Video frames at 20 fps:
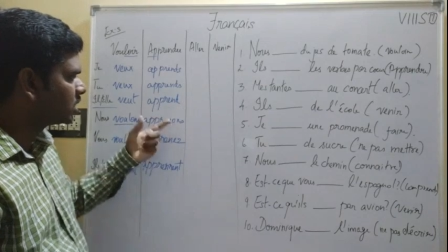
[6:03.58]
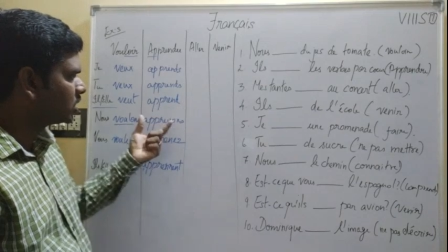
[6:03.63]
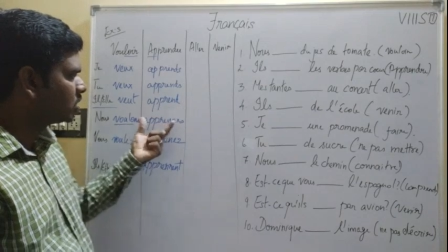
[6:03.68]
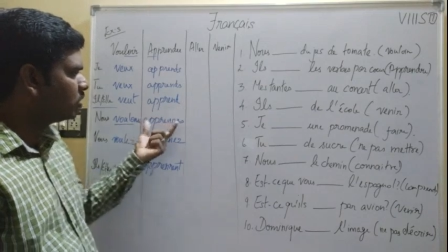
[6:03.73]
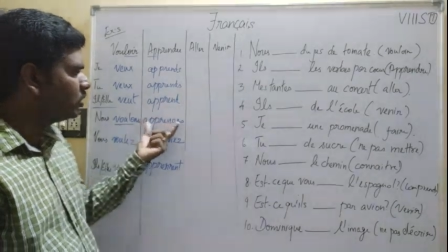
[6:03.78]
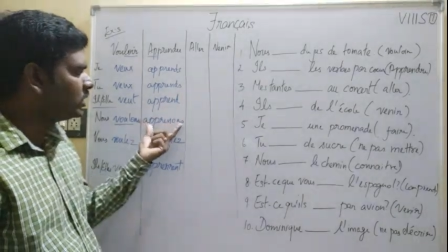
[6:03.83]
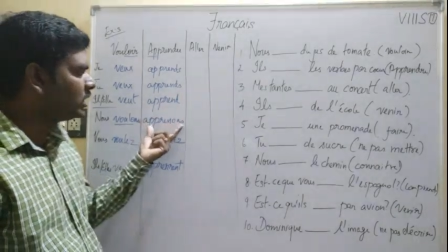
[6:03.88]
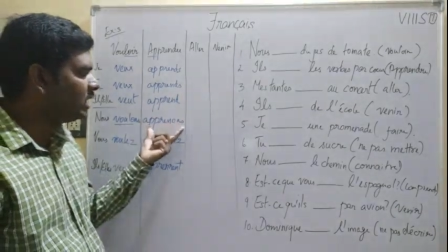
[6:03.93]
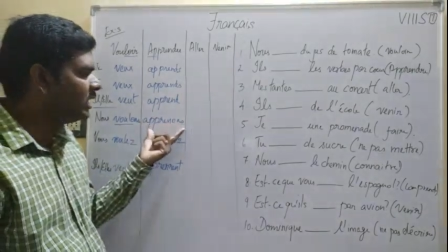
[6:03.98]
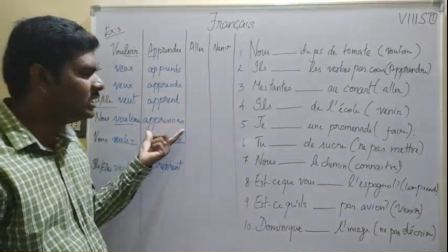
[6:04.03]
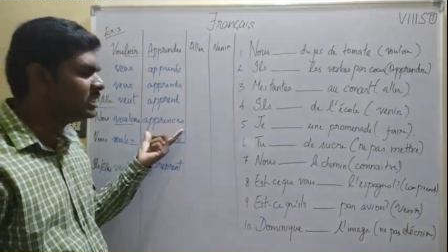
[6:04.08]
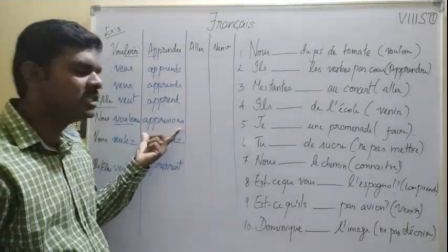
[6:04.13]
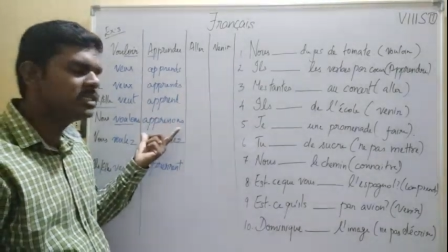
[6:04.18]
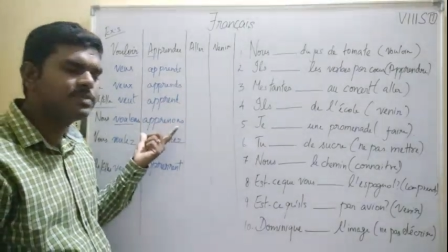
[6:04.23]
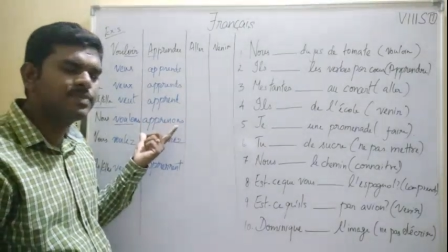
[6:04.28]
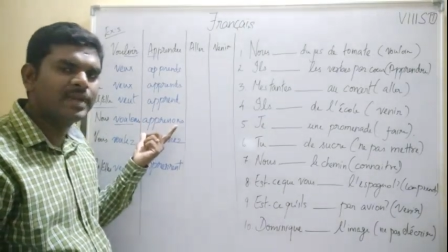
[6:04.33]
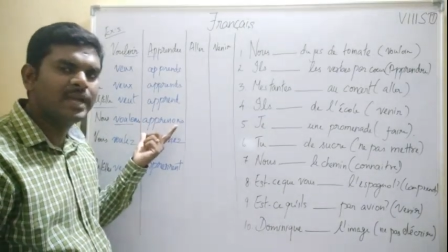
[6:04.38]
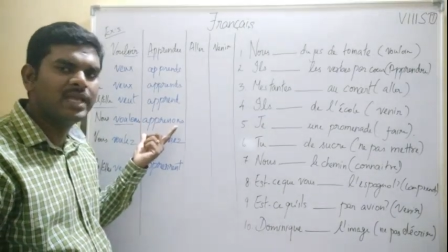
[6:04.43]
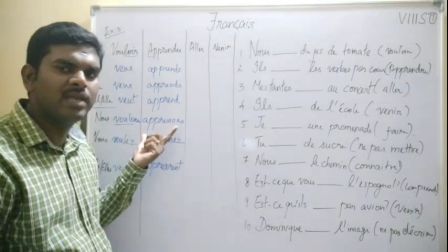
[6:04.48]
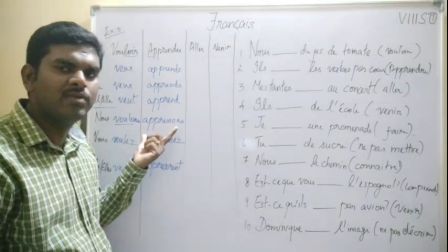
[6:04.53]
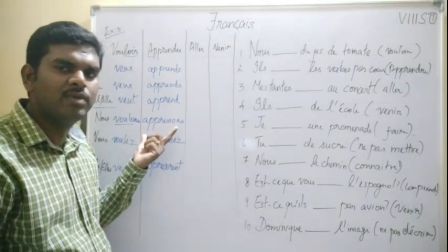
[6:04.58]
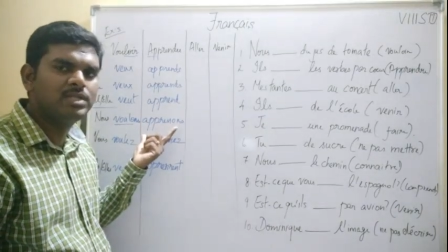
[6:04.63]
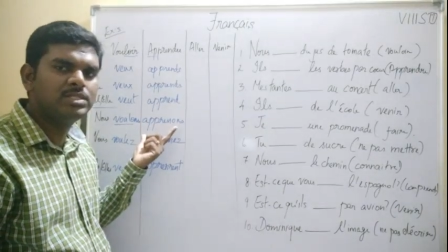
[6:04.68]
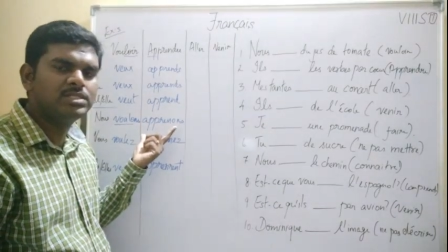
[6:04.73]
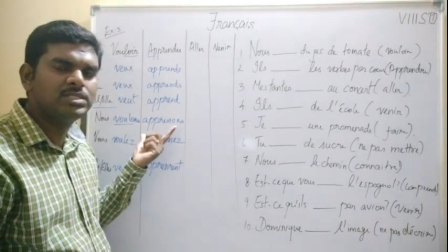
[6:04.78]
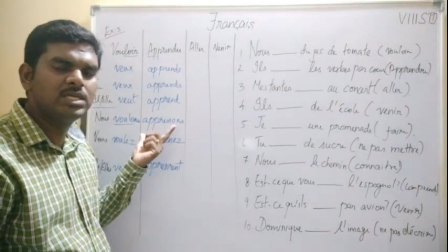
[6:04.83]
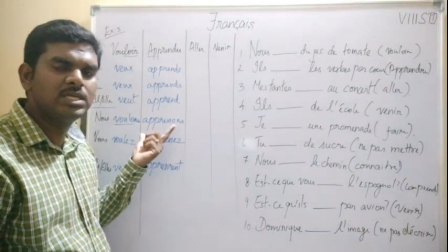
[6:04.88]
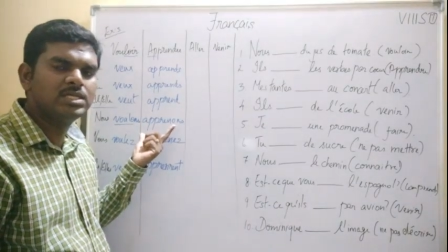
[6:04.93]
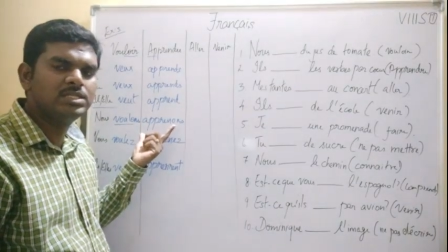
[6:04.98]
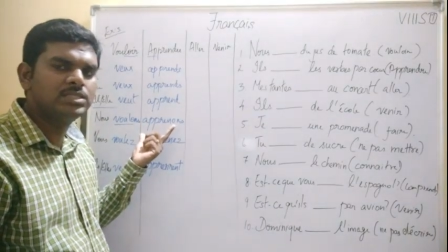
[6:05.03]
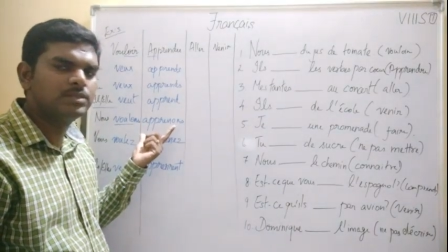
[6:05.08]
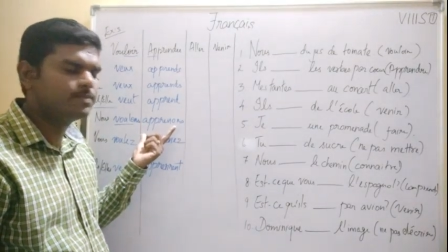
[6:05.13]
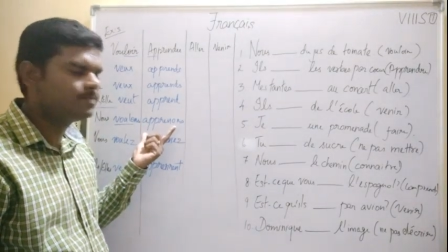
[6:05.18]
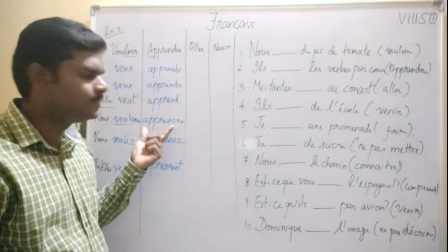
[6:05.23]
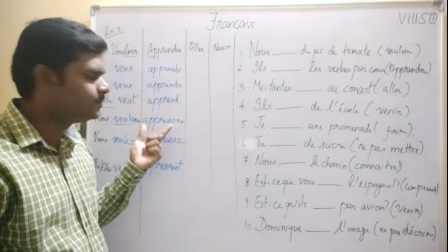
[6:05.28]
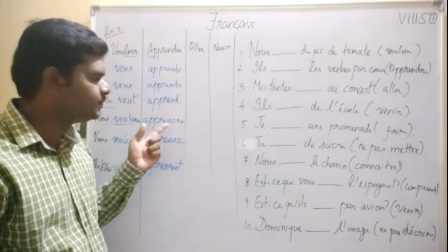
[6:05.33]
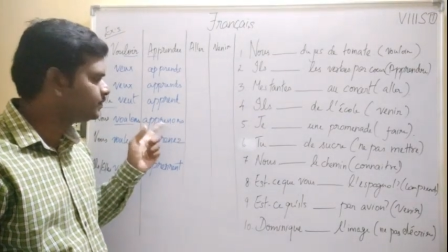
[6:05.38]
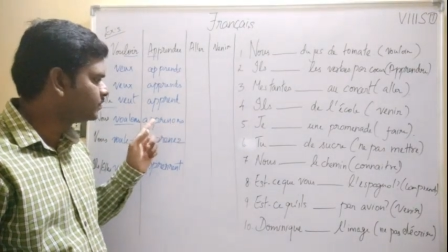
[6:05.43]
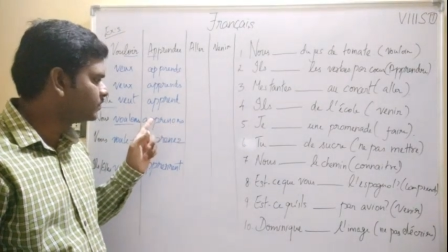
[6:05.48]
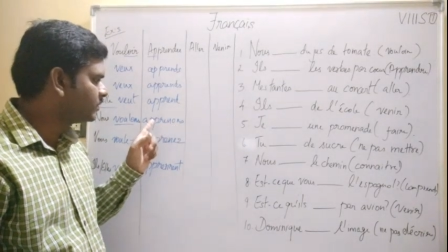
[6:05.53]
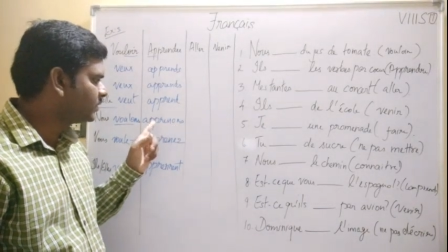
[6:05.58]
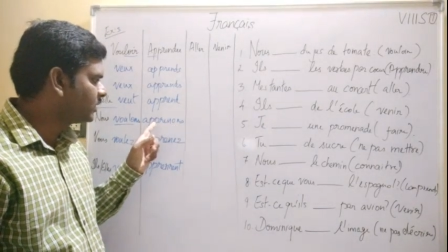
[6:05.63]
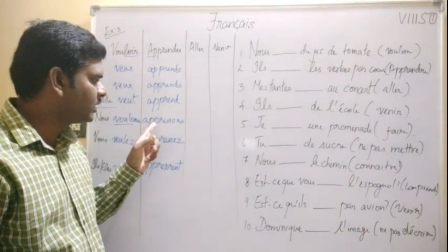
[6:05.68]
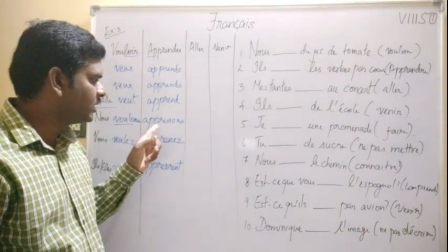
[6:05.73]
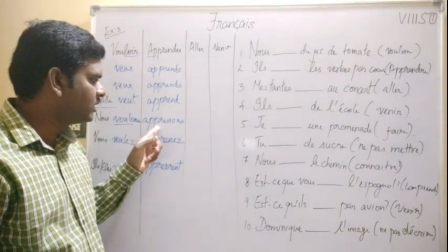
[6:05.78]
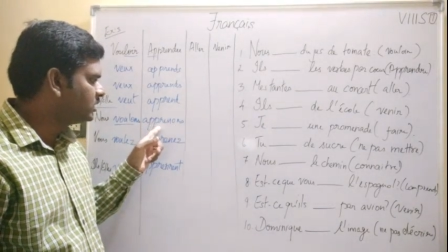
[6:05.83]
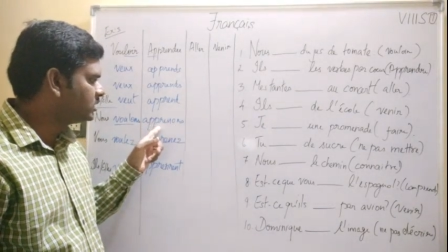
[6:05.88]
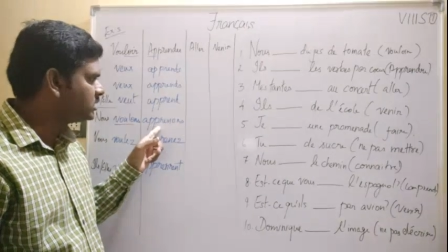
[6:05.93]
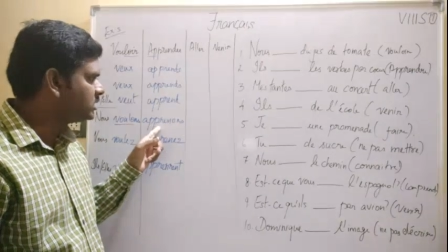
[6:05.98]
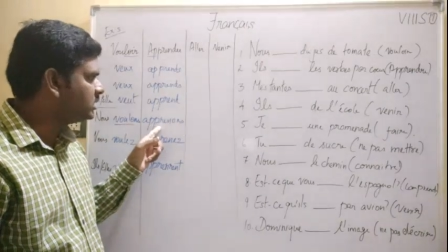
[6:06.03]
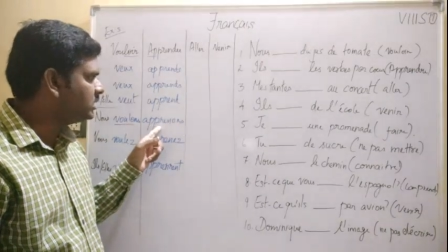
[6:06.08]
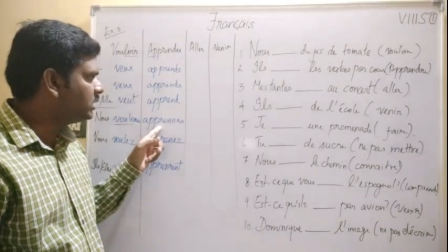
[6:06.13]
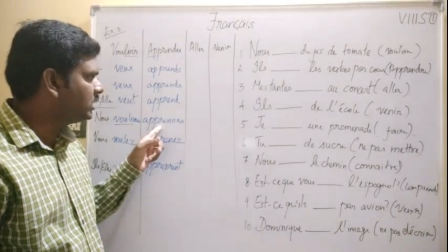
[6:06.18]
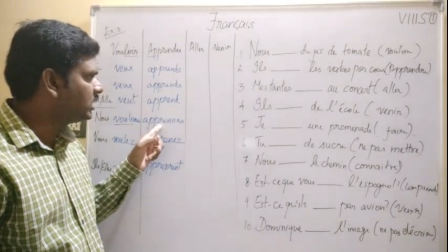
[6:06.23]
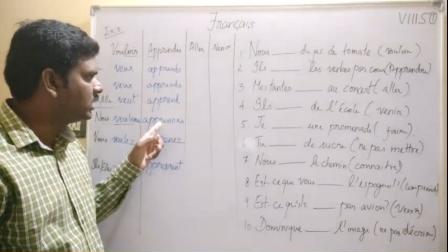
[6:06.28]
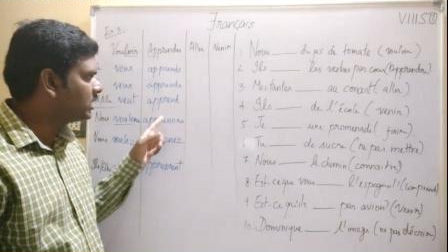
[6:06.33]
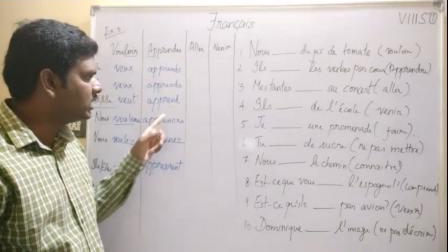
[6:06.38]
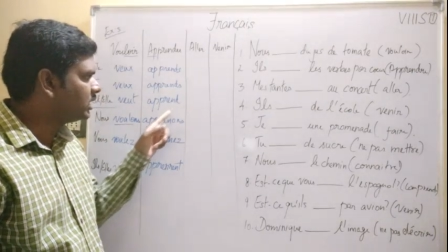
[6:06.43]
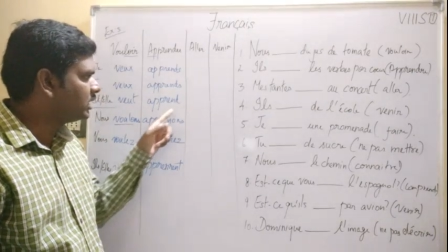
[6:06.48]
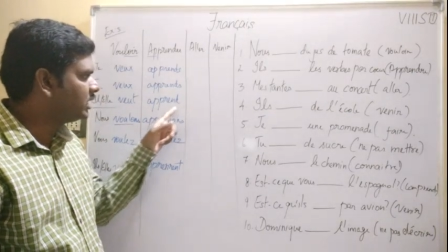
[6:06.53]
totally the spelling will change. See,